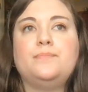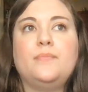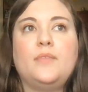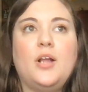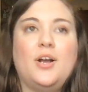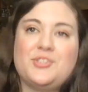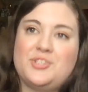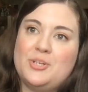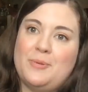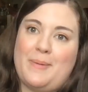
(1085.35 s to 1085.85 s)

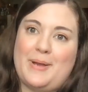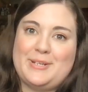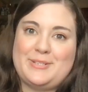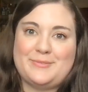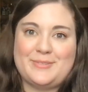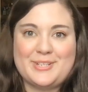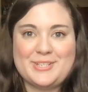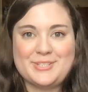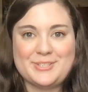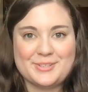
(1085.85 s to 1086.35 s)
also by
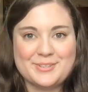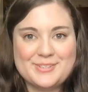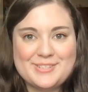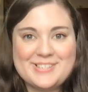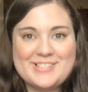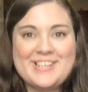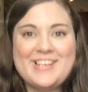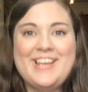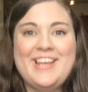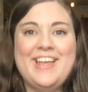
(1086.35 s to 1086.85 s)
Doreen Jones,
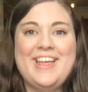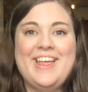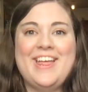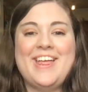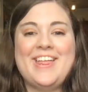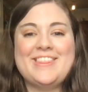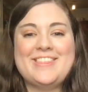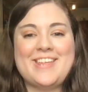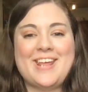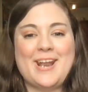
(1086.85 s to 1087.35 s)

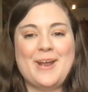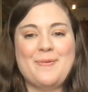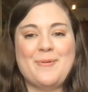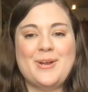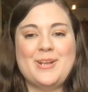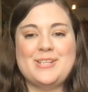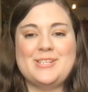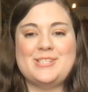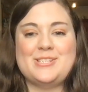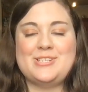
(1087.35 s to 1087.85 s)
that I
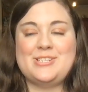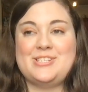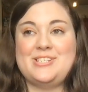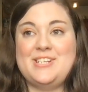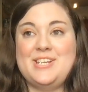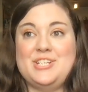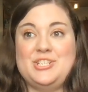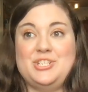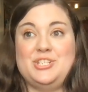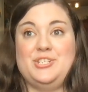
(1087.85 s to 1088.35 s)
want to
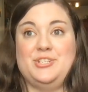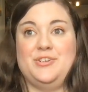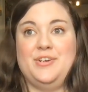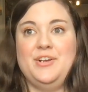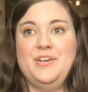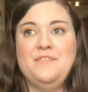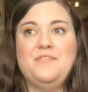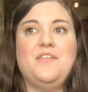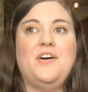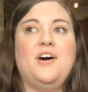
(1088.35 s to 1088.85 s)
stitch
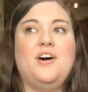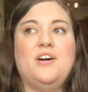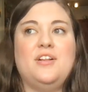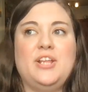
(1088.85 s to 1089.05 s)
during fall,